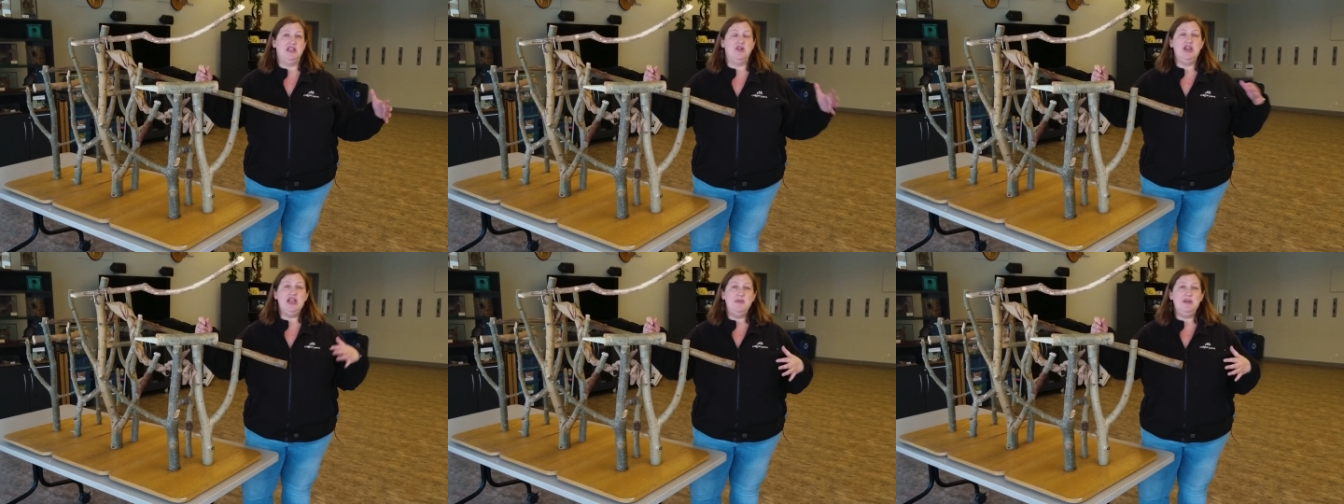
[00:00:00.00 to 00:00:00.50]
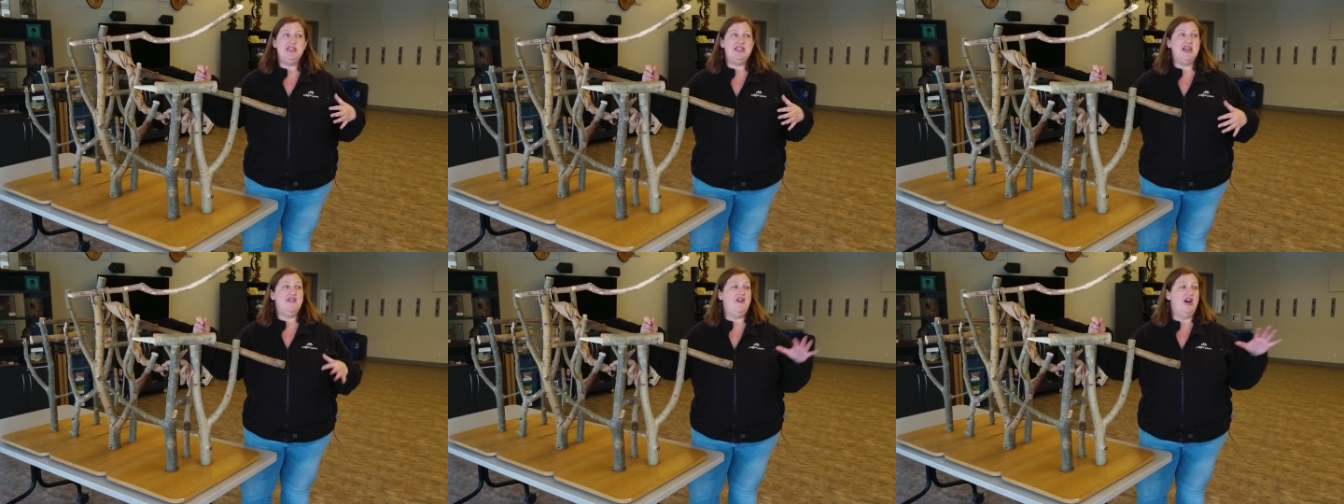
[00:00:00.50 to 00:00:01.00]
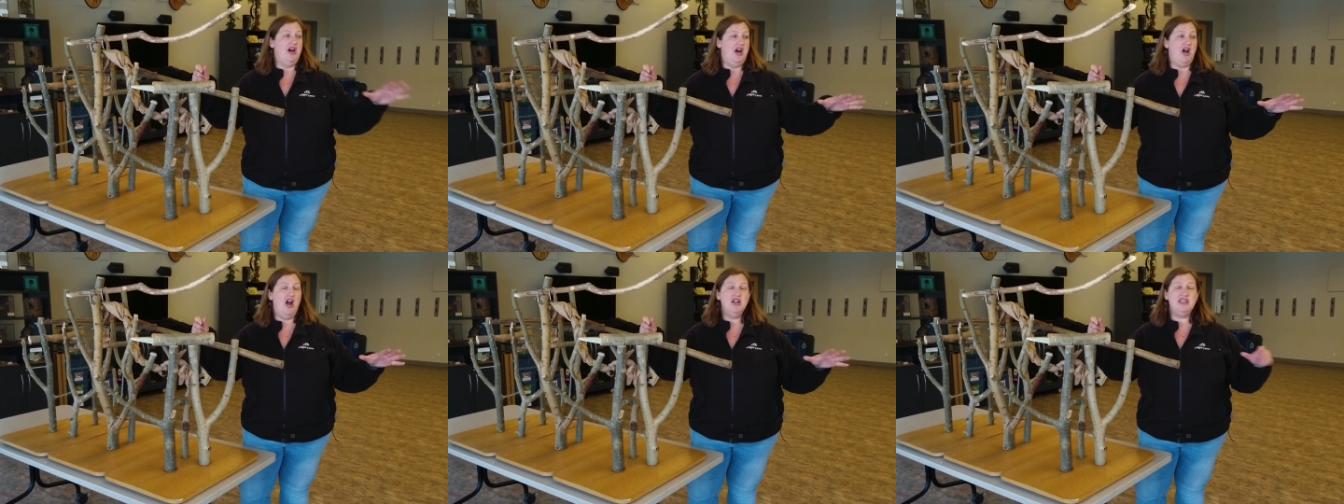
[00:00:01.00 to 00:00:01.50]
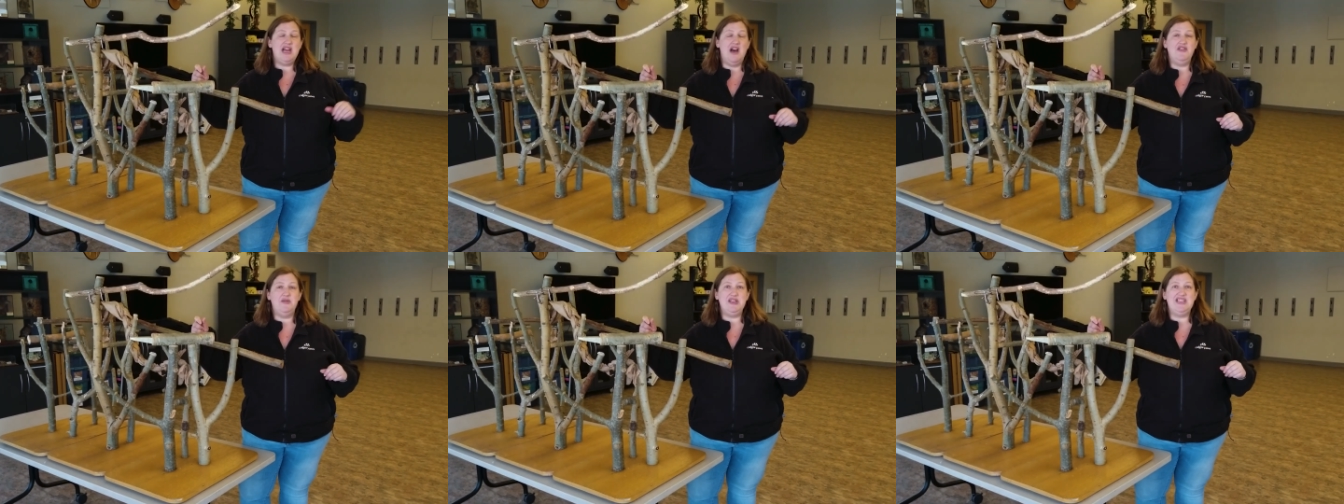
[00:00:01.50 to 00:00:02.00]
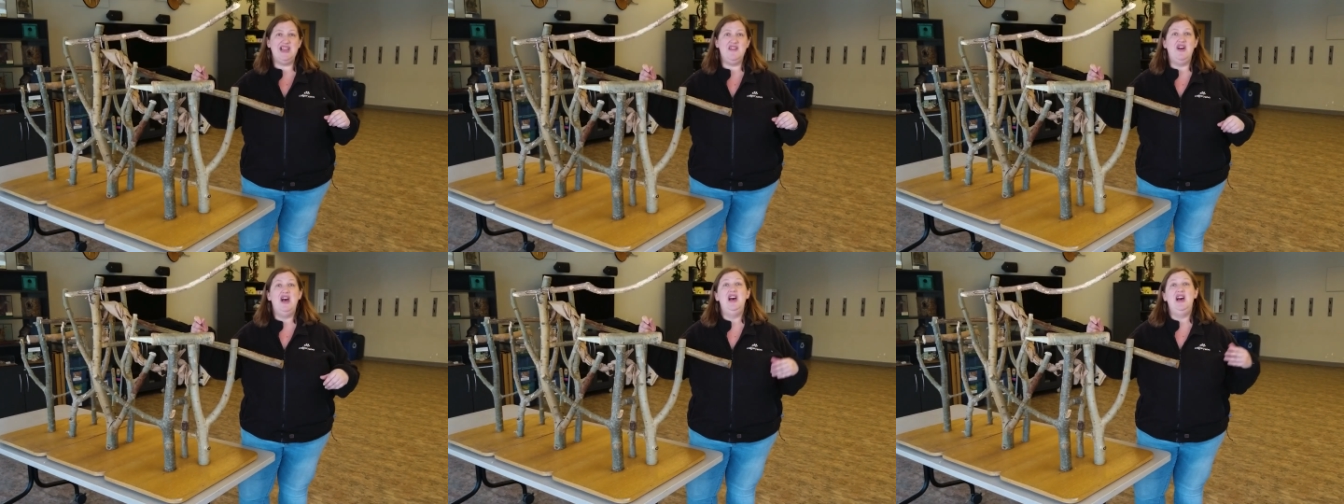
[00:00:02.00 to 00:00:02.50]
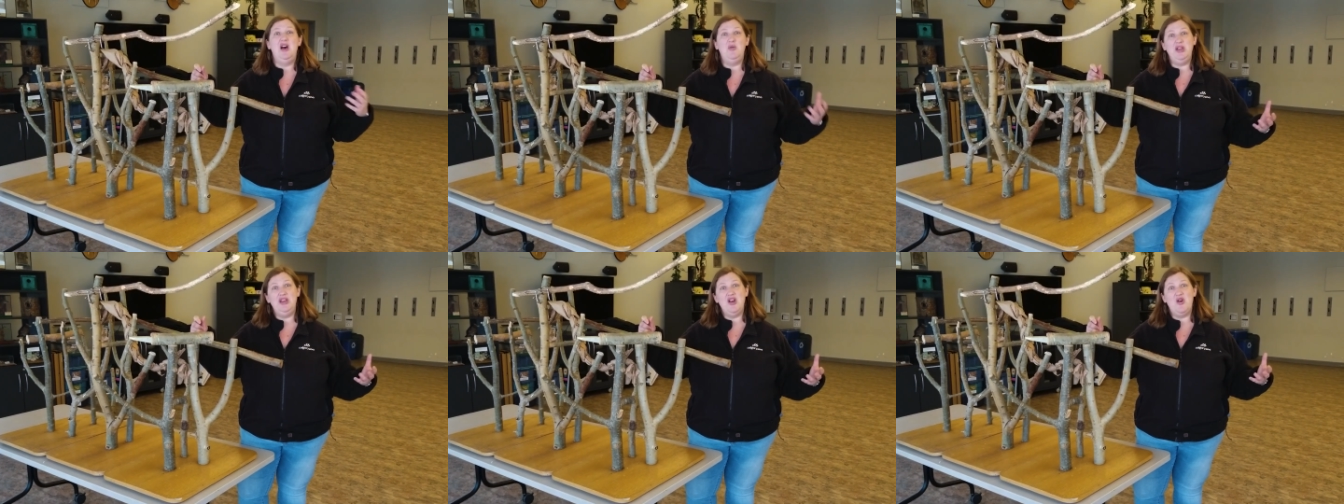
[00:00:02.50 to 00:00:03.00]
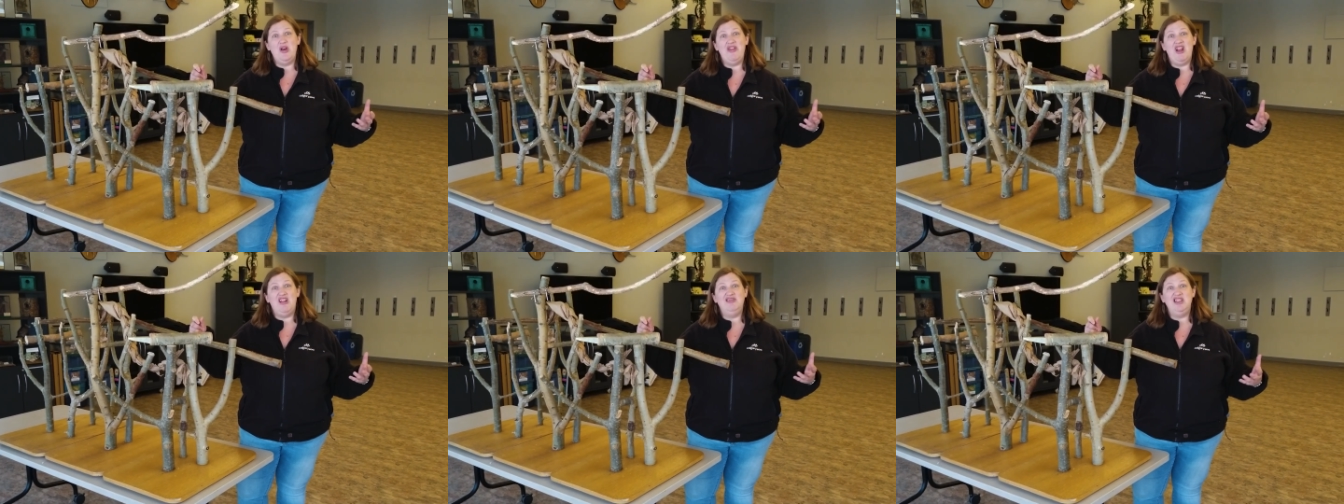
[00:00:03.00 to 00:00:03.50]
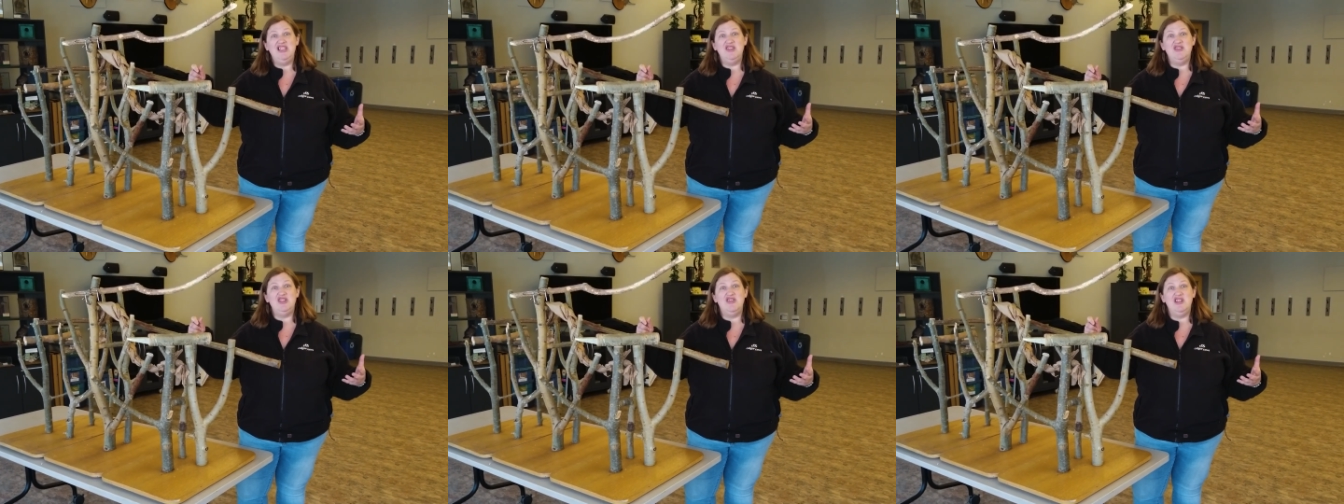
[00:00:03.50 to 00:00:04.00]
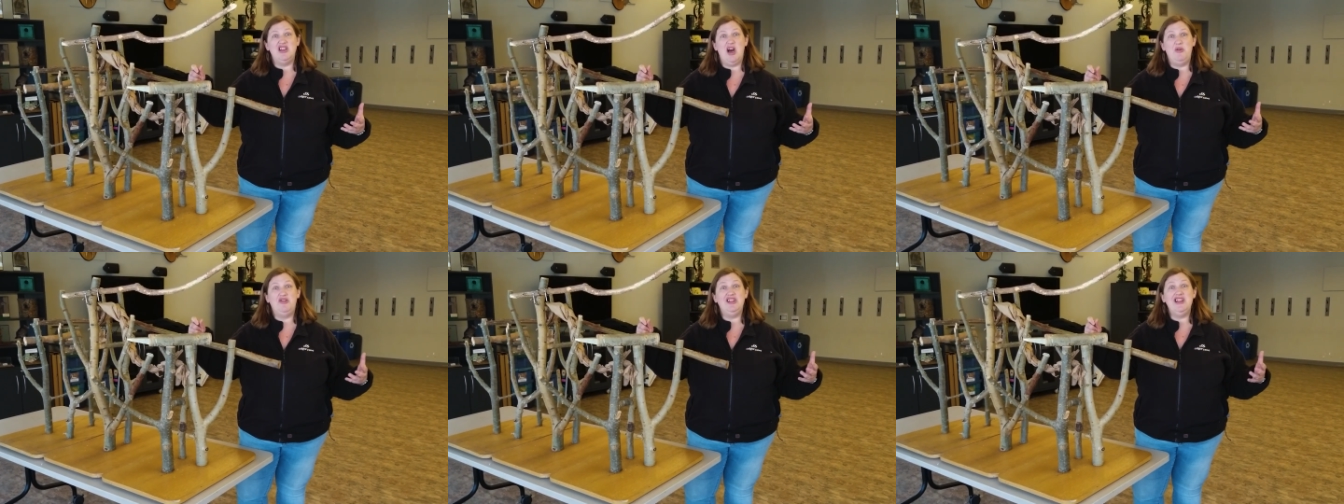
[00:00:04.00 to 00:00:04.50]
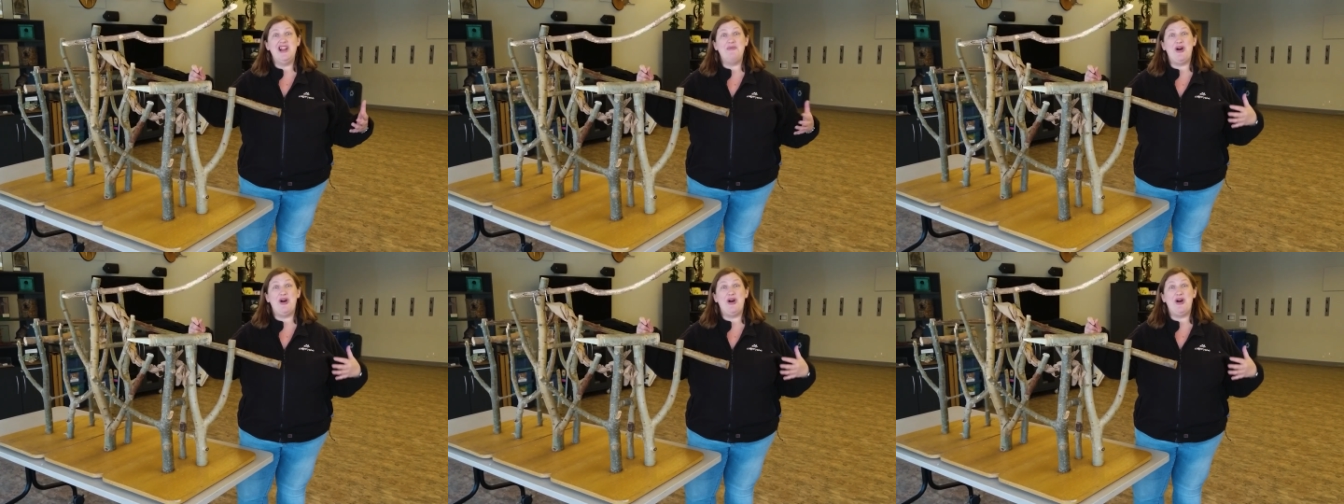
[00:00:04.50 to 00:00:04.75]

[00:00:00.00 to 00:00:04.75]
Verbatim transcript: So they can be safe, our staff can be safe, and we can go in there and do the dirty job of cleaning up